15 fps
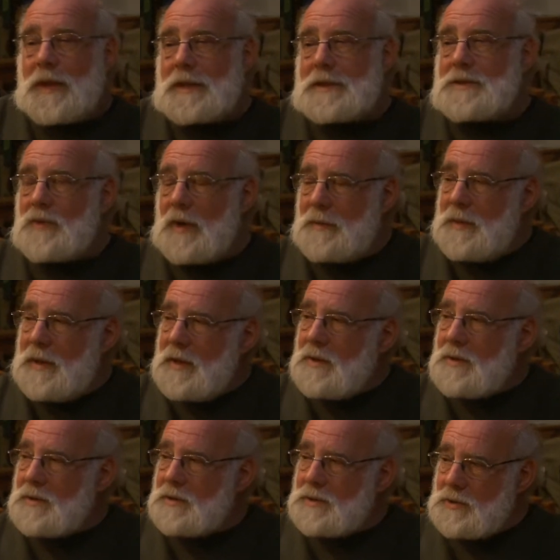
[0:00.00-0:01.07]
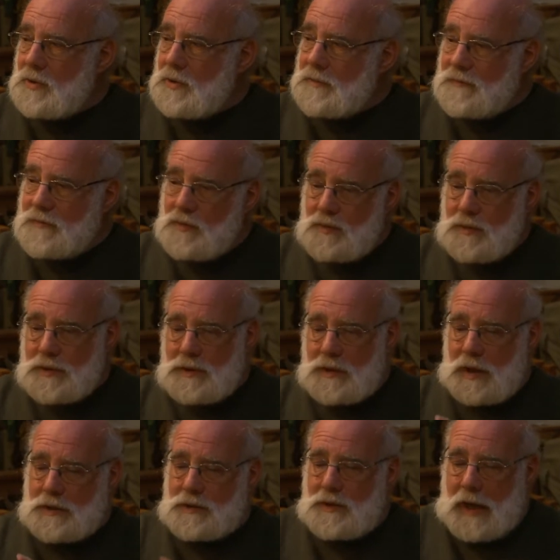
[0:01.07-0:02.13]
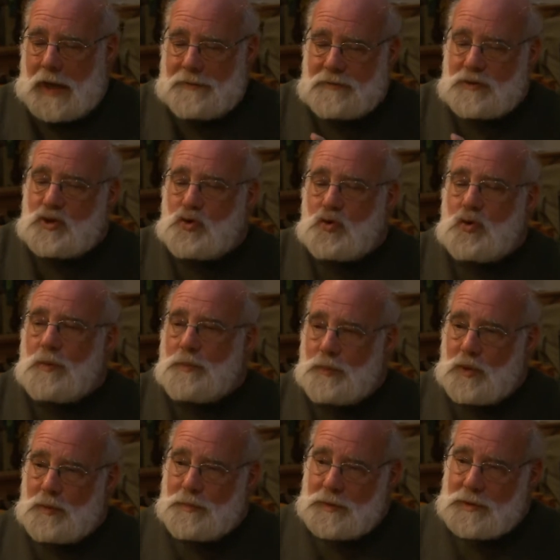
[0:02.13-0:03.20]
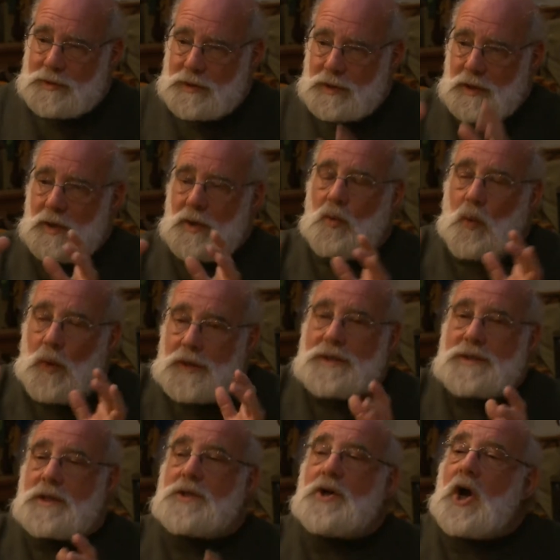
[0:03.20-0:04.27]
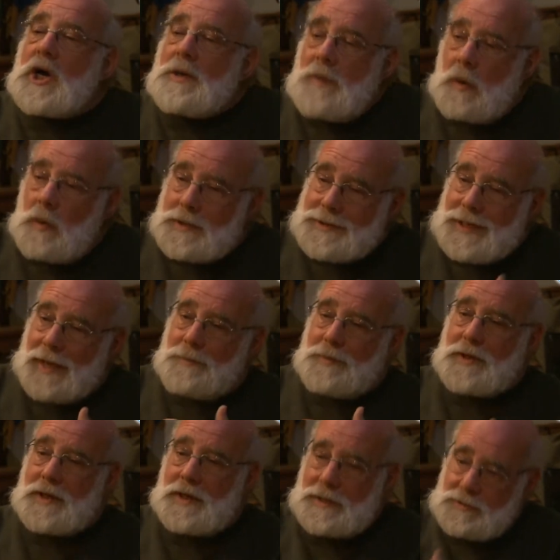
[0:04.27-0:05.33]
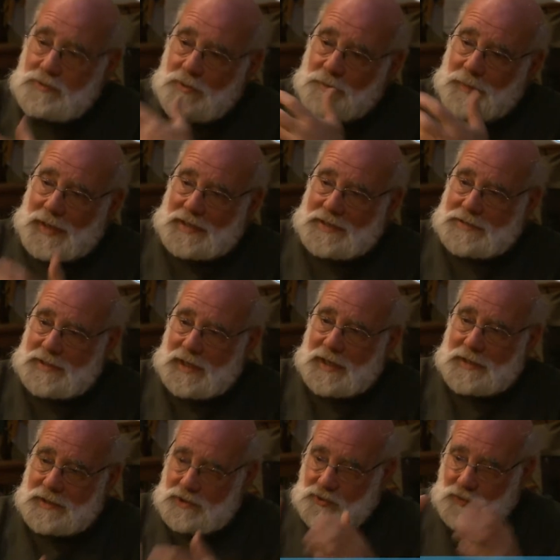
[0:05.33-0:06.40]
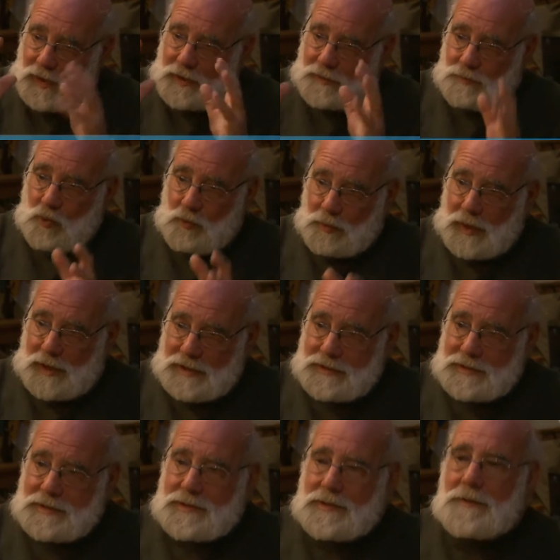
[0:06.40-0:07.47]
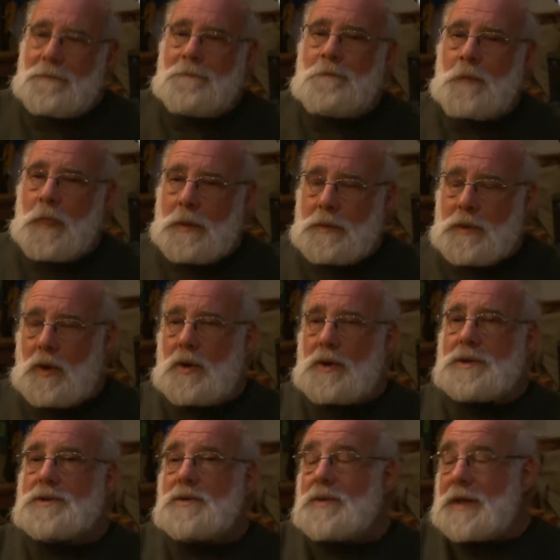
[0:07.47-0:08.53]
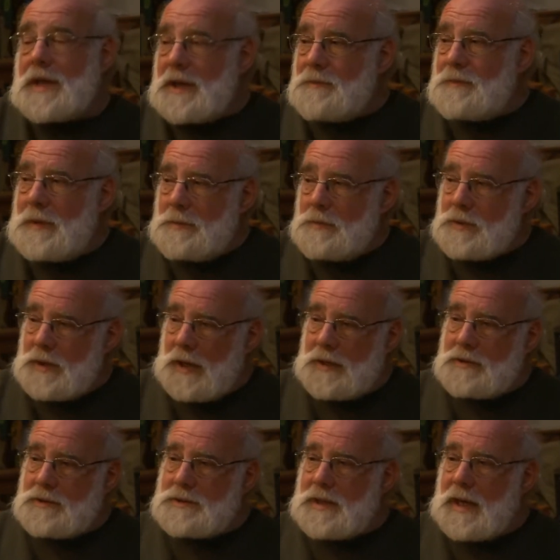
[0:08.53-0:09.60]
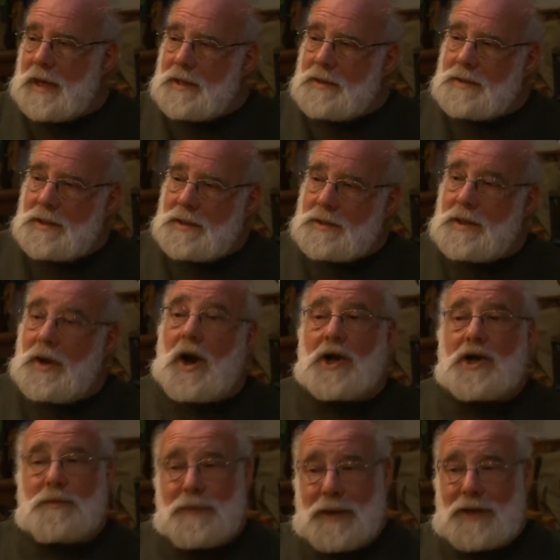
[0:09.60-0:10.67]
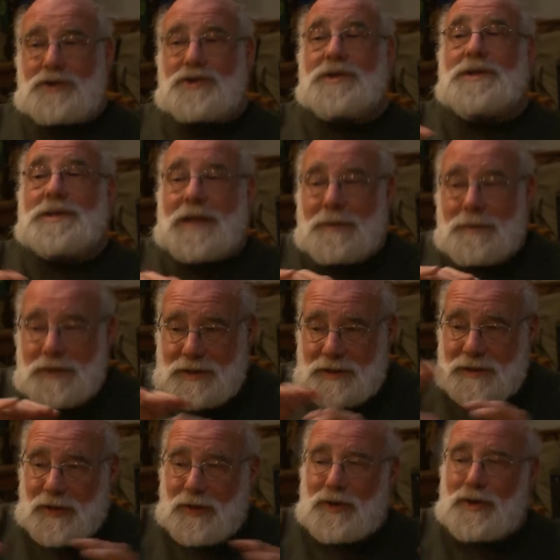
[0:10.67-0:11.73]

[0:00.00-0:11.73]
And so I'm here to sort of do I have a dual purpose. One is to talk about what's happening in Israel, Palestine, and try to mobilize, but also to get people to understand that the occupation is coming to their